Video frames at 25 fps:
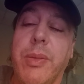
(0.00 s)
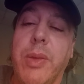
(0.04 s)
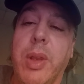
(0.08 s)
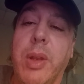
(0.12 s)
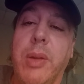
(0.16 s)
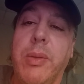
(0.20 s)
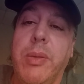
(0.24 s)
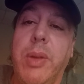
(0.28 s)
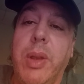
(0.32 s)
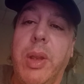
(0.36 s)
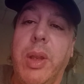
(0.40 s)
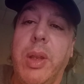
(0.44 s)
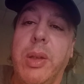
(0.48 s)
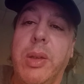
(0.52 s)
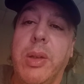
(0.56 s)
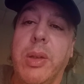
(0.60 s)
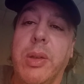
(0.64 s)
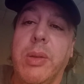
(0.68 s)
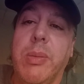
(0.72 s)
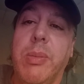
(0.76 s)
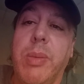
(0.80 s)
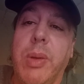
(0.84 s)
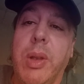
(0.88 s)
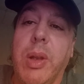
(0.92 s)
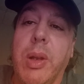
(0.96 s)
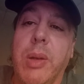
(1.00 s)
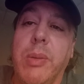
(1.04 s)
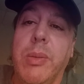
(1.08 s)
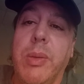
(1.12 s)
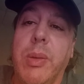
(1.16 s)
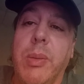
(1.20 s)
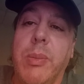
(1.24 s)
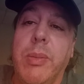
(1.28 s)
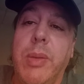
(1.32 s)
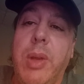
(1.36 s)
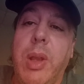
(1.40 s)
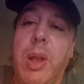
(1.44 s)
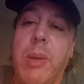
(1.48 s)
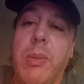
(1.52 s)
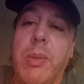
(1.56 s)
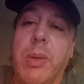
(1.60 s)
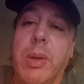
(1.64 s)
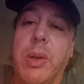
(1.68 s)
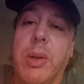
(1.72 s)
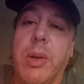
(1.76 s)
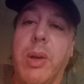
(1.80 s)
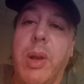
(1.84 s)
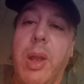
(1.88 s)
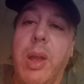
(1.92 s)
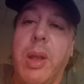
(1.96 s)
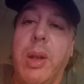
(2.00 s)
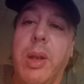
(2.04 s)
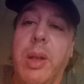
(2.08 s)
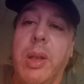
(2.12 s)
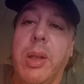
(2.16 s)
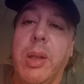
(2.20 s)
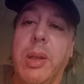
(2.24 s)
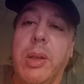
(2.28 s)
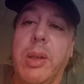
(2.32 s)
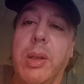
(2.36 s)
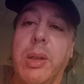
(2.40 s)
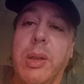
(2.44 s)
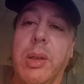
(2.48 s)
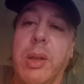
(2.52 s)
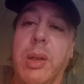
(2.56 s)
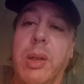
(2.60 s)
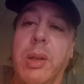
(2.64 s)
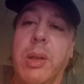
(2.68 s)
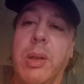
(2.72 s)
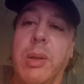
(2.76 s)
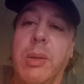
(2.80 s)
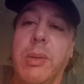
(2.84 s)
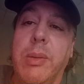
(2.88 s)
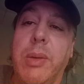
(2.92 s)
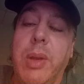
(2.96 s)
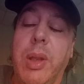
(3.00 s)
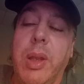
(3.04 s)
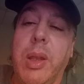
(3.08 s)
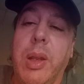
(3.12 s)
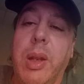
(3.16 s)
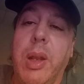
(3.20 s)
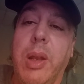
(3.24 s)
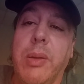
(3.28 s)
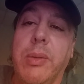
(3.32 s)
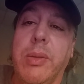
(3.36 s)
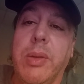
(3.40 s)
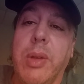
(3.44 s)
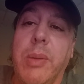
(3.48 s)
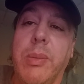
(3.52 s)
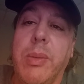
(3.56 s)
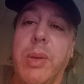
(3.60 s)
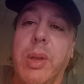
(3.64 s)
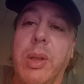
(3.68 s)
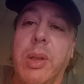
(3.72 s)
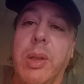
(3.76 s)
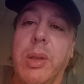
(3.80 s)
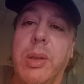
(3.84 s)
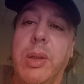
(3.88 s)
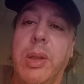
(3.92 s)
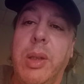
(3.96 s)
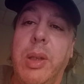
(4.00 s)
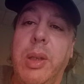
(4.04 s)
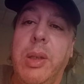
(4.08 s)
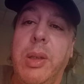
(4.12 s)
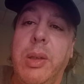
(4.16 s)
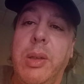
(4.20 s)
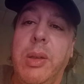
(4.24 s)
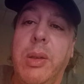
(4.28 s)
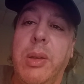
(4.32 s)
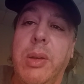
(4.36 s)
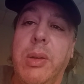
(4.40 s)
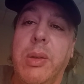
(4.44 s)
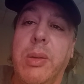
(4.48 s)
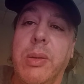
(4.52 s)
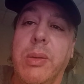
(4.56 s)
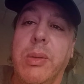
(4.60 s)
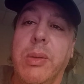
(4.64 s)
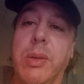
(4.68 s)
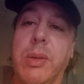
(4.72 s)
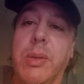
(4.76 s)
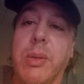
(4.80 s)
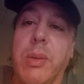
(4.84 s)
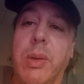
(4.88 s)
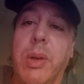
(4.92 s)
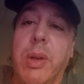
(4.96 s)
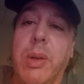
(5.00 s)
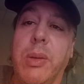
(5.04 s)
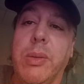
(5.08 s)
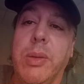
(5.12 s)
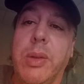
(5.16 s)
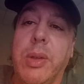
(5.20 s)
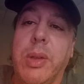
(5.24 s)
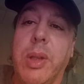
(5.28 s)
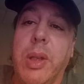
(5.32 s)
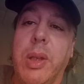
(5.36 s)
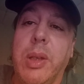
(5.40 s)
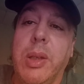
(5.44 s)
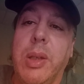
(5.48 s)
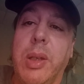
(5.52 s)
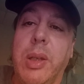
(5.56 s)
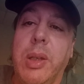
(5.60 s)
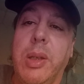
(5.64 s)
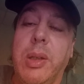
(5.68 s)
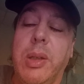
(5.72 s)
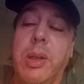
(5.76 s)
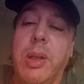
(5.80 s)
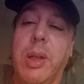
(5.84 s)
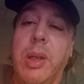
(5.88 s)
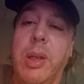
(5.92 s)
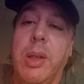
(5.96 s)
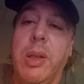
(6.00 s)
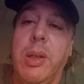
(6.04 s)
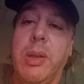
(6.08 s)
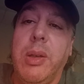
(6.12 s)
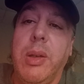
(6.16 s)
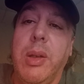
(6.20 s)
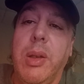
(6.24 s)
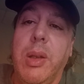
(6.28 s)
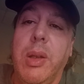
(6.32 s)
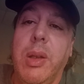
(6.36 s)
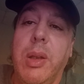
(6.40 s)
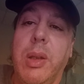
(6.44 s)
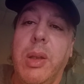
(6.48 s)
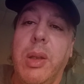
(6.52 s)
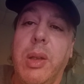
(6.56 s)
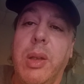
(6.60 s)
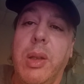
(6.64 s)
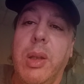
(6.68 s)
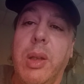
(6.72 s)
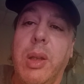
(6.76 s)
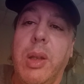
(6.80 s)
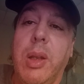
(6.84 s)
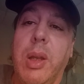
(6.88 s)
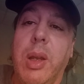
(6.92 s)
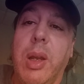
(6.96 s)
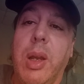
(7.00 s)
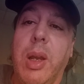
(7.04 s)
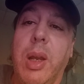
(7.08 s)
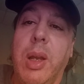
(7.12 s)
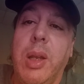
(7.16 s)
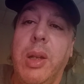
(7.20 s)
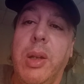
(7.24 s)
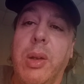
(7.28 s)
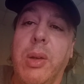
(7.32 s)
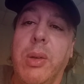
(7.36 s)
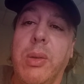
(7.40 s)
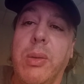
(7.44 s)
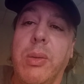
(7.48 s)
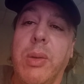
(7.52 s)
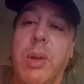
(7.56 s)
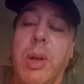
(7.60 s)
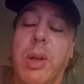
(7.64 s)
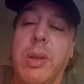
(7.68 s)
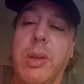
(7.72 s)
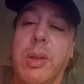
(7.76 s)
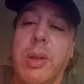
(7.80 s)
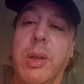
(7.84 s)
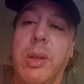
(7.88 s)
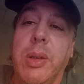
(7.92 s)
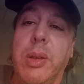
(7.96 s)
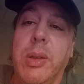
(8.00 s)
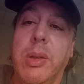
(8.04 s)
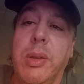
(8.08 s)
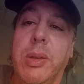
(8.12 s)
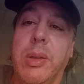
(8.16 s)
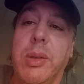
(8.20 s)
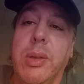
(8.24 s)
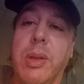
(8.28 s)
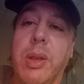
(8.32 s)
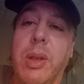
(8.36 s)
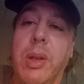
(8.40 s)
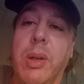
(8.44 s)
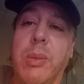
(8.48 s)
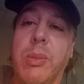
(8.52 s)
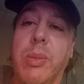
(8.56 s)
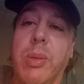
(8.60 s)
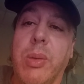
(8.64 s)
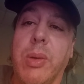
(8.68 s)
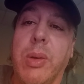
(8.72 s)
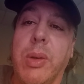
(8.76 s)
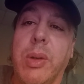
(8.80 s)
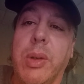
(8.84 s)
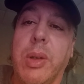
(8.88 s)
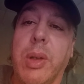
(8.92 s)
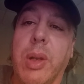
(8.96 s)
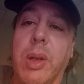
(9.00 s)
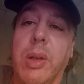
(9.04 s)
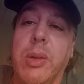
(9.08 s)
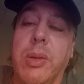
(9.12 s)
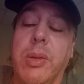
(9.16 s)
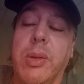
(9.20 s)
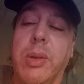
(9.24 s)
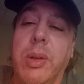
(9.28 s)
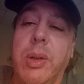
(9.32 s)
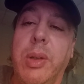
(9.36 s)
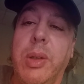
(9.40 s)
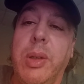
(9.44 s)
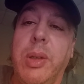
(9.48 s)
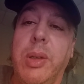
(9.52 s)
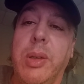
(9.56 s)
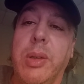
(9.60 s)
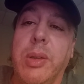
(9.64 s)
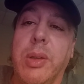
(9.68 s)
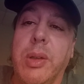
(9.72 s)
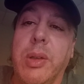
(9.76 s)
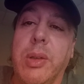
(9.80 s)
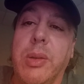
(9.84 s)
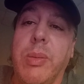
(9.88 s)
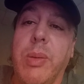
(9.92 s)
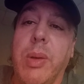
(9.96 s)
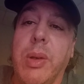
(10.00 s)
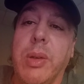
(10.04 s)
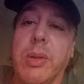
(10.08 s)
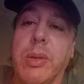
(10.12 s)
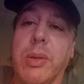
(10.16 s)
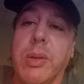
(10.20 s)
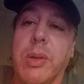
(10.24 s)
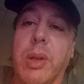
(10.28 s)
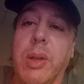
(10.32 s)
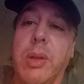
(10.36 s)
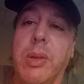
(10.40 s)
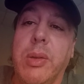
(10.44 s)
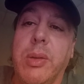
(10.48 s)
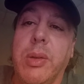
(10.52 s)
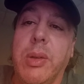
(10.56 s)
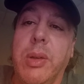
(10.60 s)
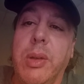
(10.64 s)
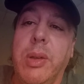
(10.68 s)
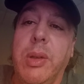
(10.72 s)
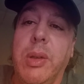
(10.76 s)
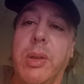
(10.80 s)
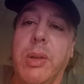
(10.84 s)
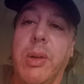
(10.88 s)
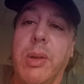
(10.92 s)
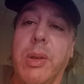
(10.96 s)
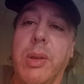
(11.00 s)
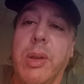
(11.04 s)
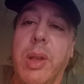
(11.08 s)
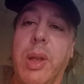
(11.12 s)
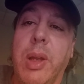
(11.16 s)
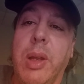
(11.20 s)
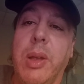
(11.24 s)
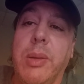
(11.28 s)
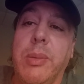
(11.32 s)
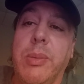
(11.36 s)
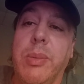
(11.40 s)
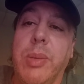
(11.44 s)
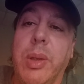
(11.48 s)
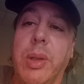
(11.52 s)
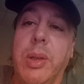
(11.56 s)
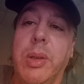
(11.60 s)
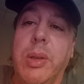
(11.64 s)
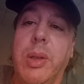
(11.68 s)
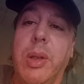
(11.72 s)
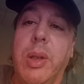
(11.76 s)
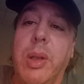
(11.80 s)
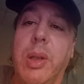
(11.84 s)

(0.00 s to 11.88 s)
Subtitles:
if they could just become democratic, they could have something like the EU, is what I was thinking. And I know Russia is an important country, it's a special country and all that, but